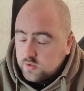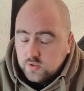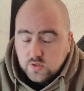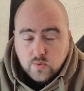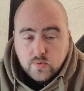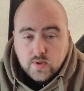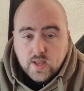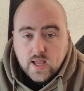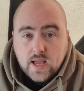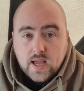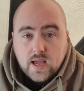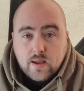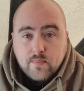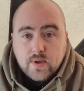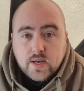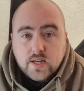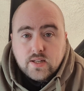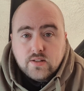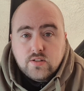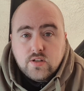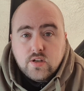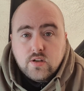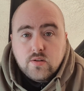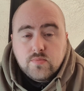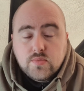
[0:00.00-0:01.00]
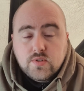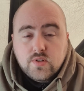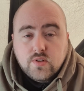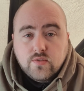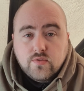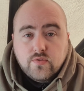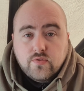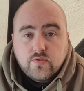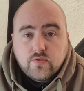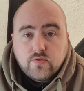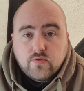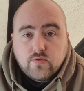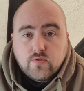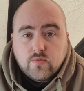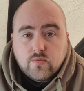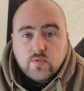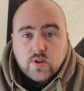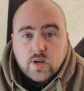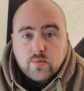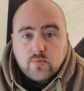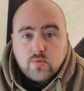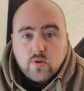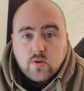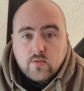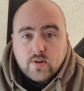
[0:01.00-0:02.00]
yeah, I mean, in terms of
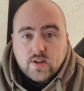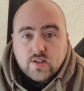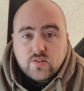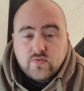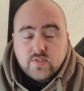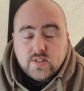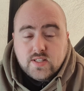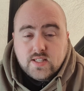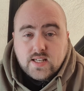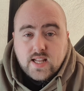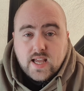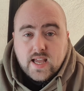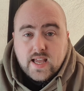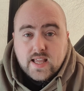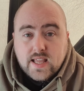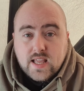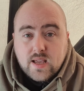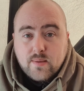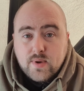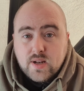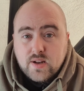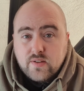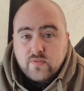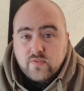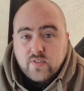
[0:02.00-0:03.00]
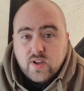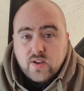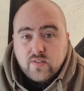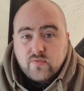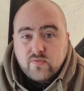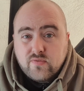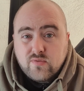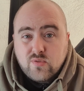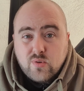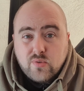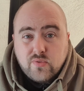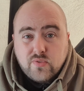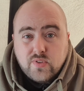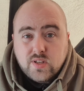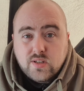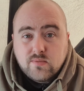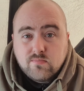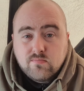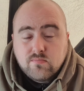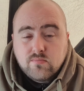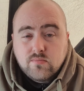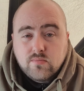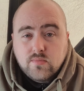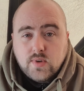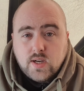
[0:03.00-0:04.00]
kind of progress for today, I mean, if nothing
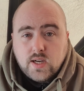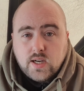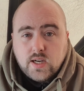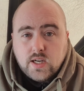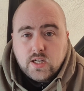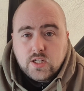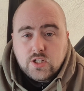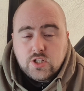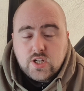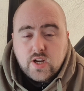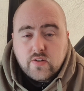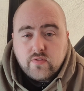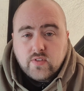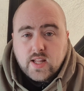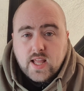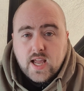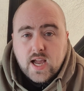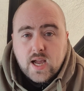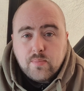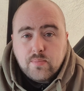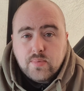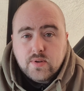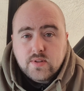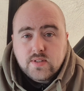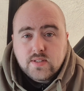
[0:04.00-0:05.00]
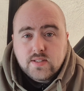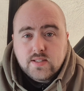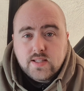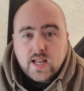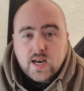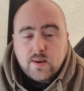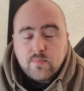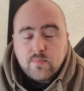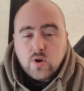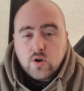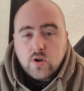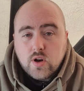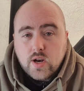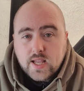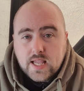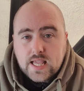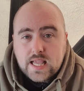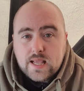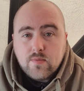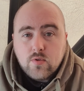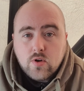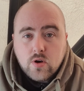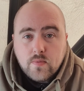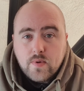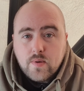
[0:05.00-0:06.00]
generally happens, then going to
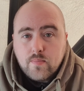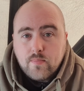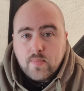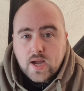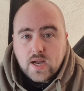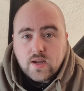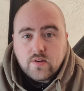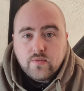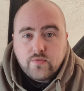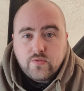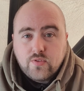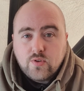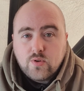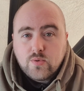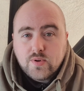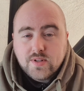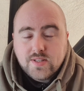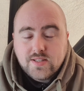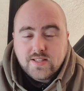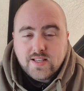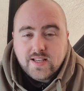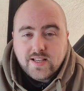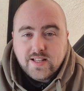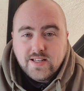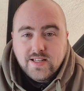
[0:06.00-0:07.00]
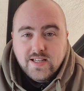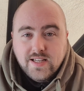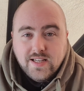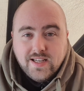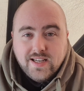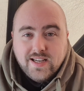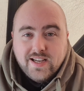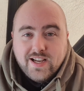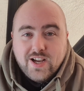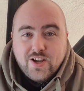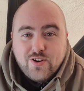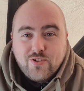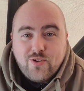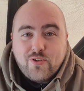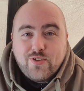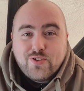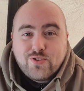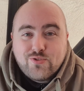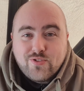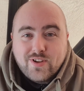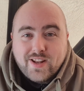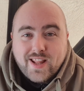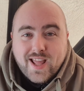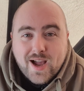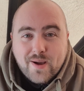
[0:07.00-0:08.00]
keep coming back and forward saying nothing's
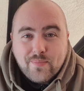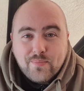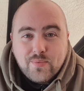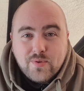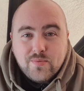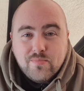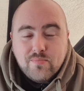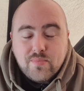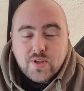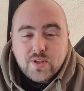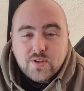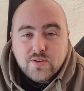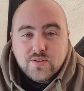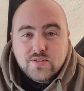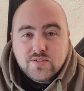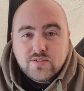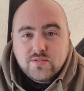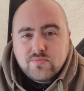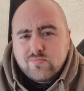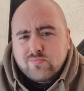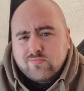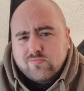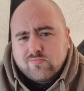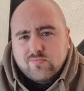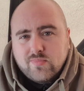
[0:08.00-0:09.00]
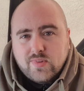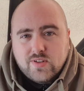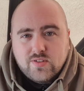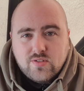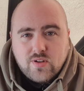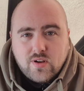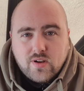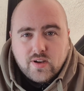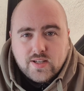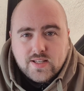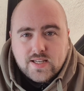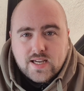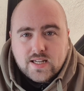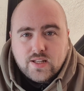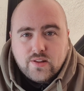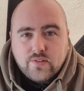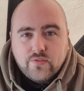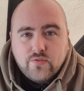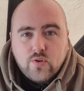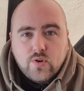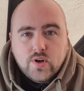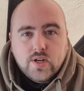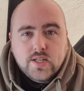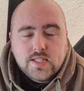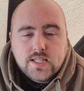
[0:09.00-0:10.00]
really happened, because that's not exactly
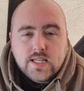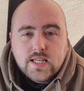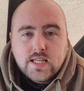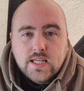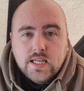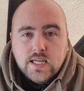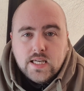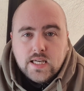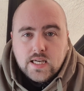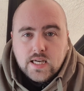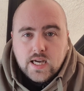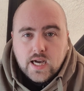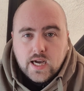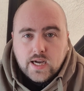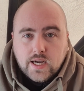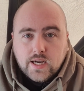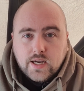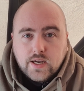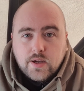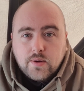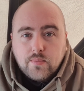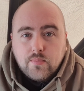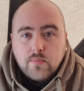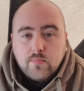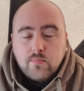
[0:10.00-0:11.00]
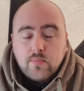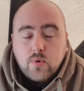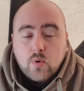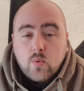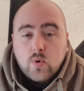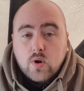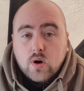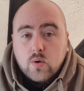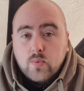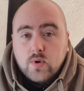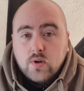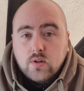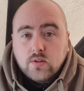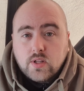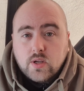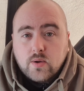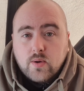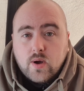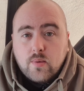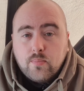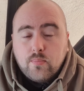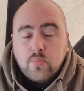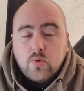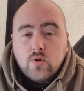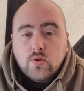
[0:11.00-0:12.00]
fun, is it? But what I will do,
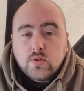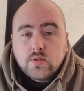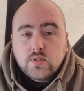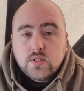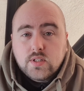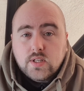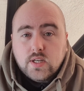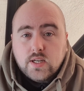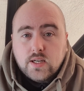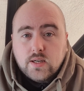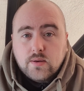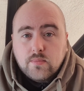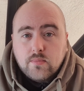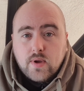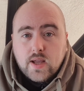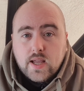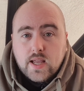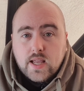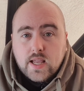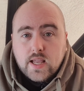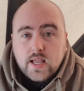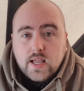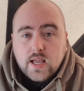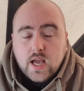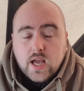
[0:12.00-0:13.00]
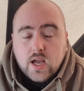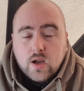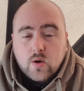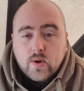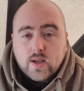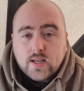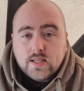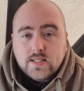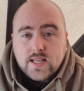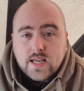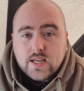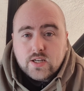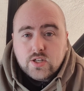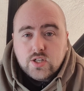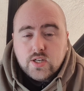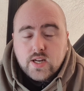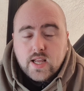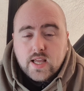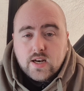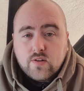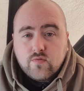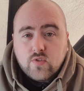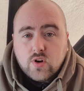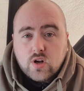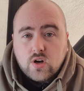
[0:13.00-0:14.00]
I'll put a quick section
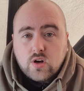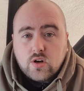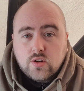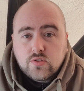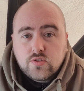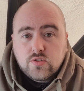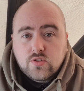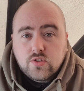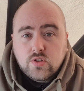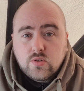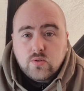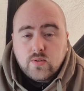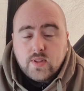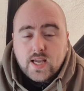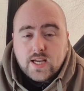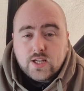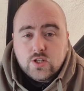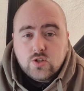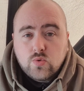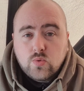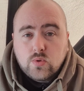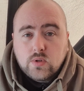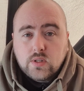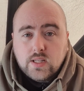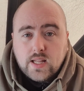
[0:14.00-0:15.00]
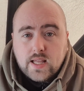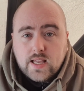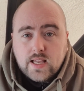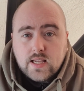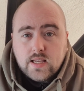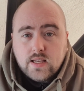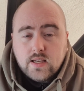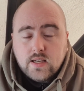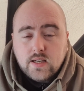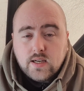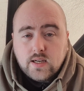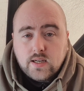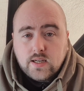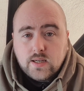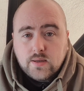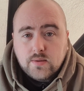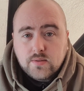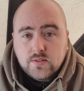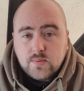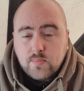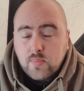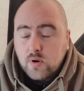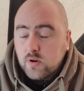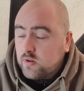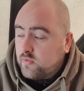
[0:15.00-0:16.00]
in regards to the actual lake
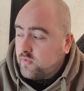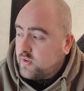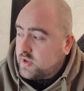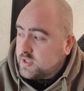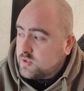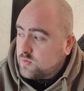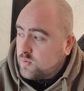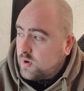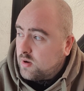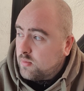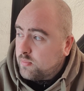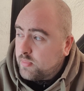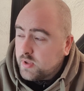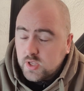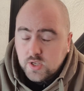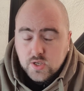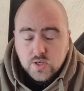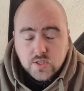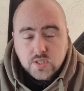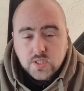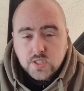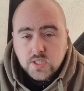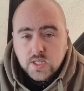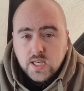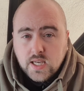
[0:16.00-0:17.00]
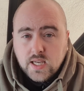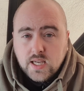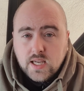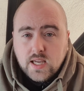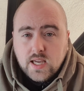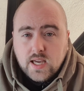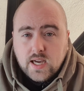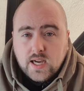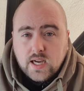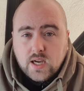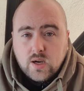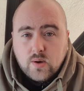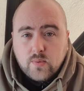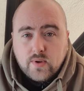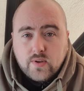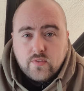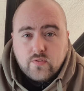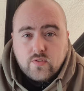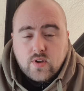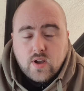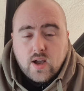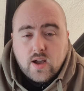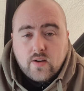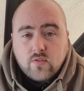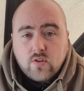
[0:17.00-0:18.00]
topography as well, because
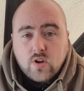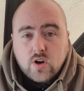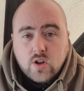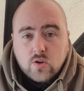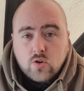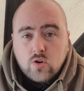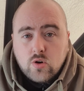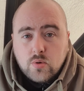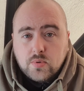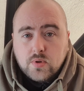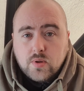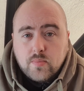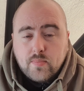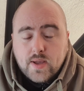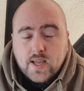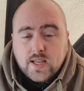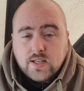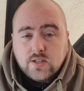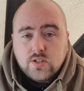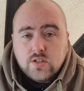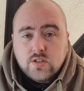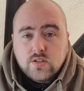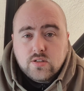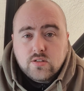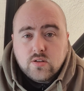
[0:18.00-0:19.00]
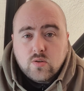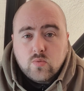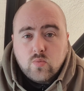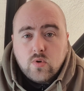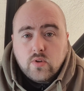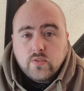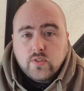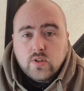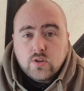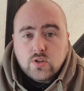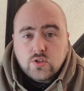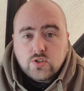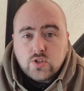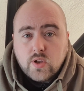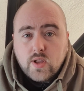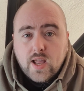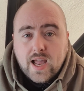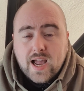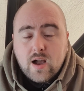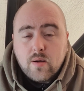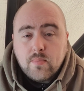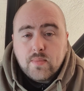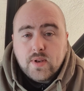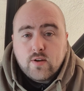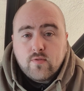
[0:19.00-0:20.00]
I've got a couple of pictures. So one that'll show you
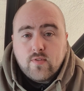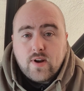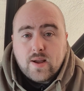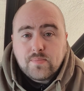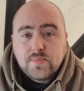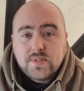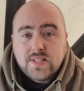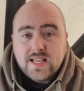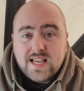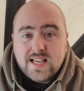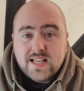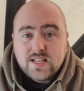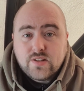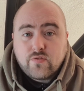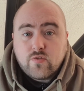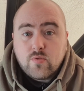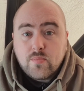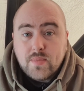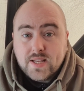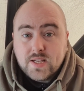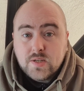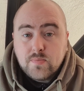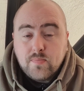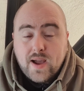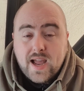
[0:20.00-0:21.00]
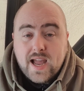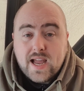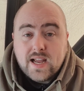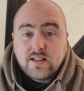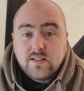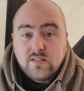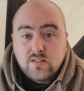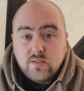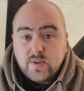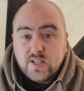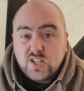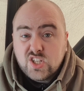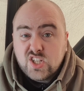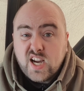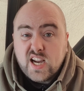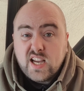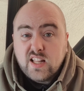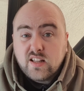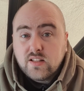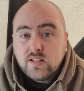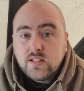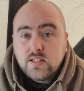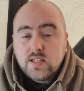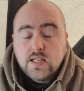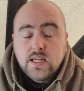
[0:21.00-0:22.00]
how many wraps it is from each peg to each
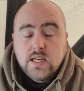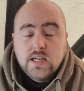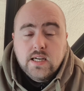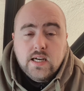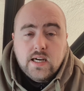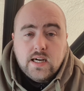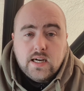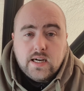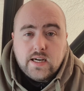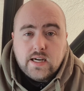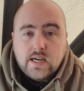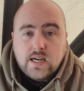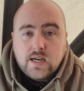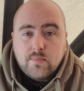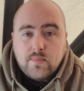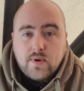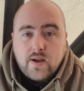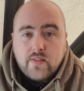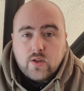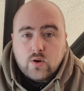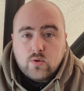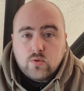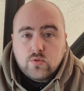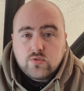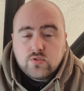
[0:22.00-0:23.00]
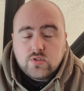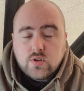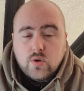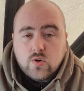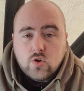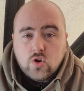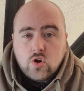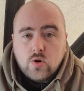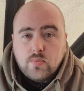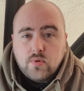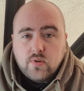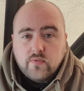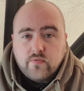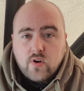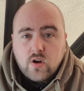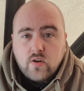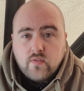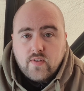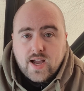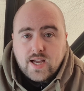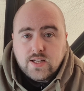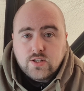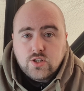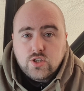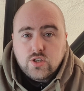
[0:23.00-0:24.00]
island, and then also a couple of
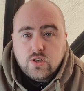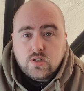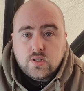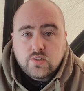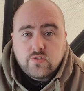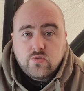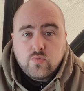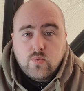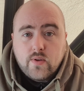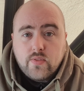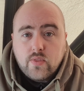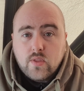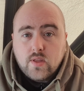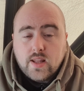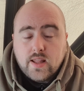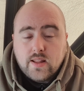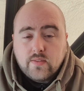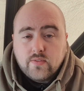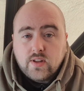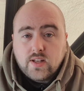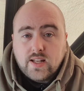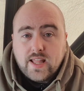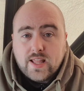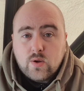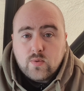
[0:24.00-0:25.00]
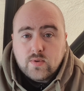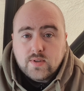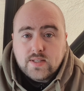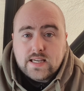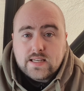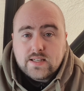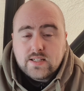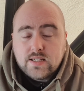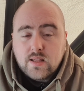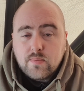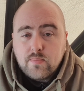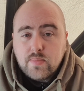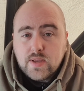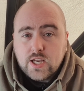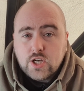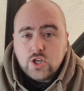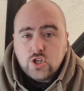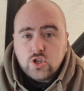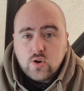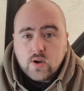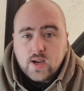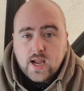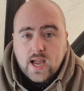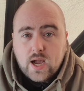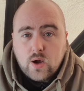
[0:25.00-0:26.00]
overhead shots for when the lake was actually being
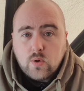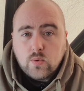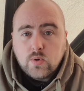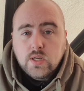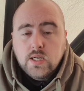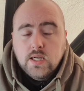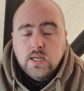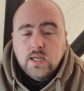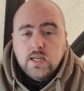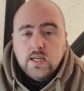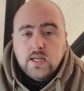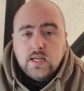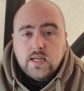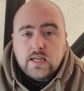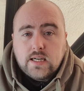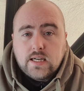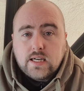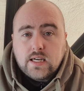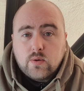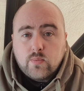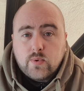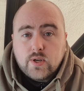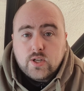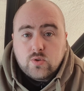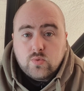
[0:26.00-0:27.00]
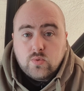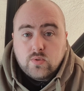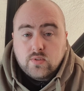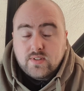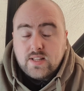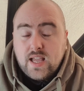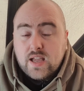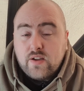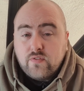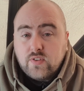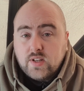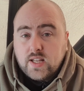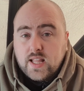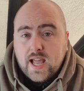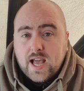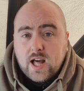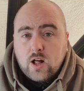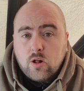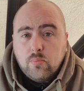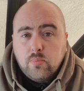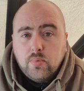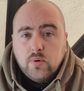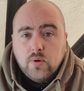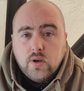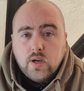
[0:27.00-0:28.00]
dug out, which will definitely
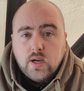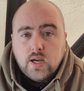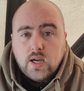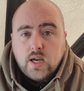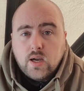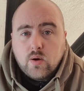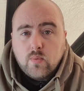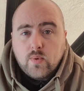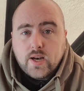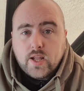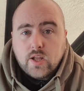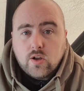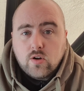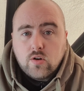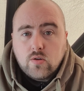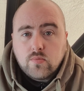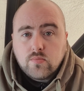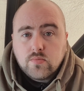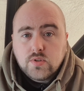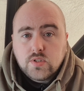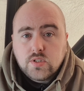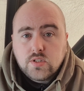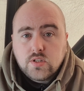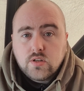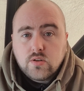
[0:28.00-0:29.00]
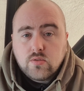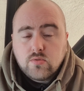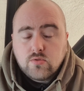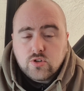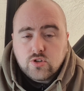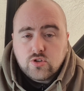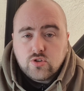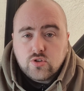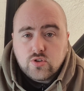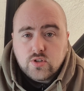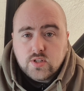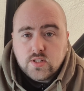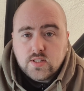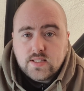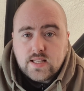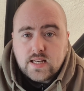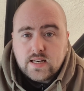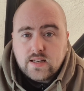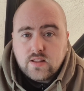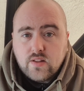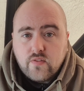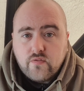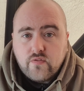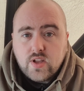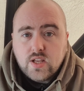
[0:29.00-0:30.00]
help when it comes to just
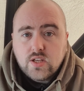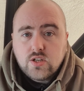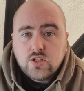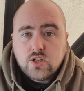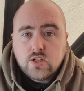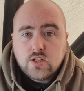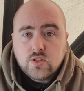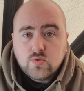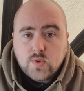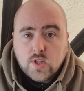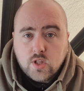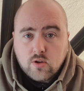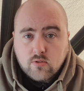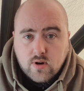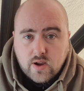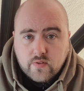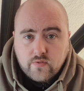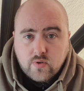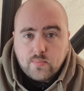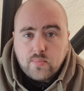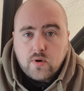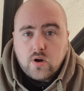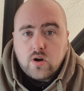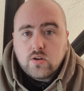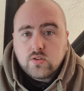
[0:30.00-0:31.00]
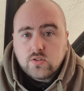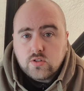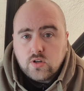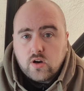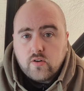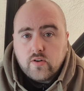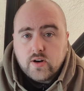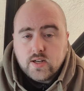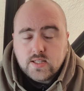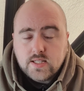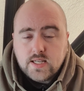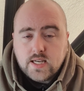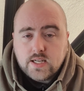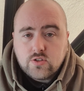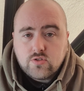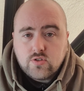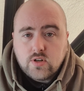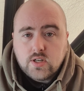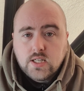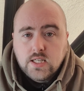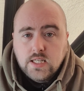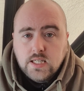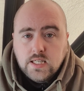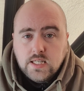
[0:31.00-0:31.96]
understanding the features, where the gravel bars are, etc.